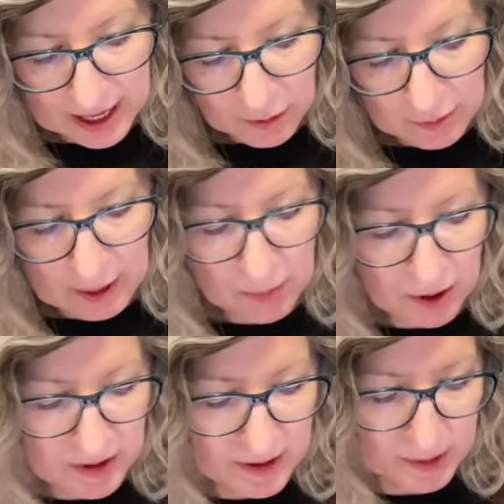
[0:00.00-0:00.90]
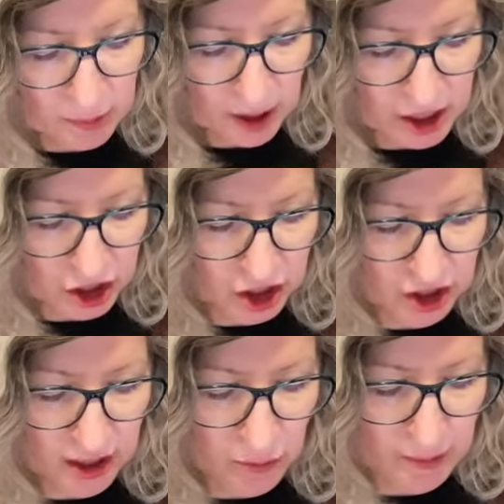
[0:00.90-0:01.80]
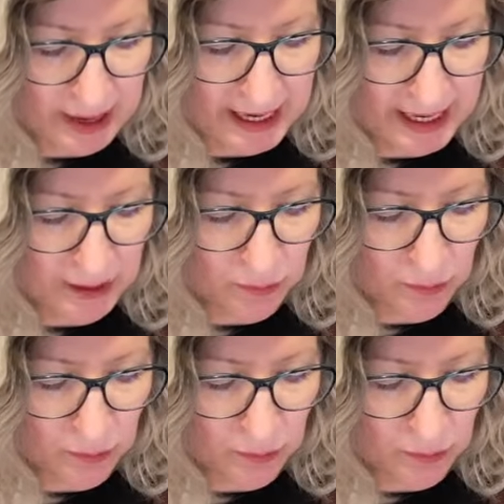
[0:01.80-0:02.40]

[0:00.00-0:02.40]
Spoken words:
Remember, the brush that we're making